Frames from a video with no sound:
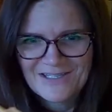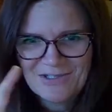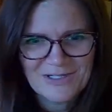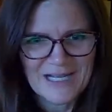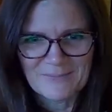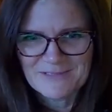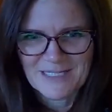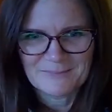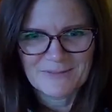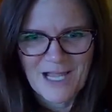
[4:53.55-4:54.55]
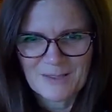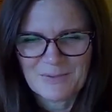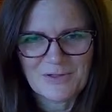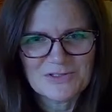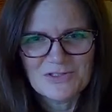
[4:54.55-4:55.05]
You could update a blog
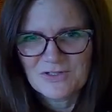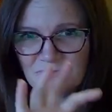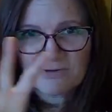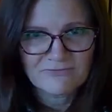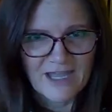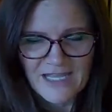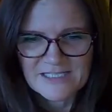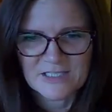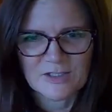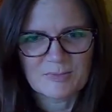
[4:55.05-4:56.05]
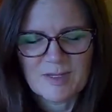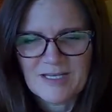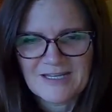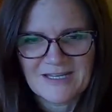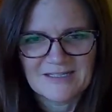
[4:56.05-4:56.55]
post. You can revise your
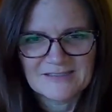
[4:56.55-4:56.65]
opinion.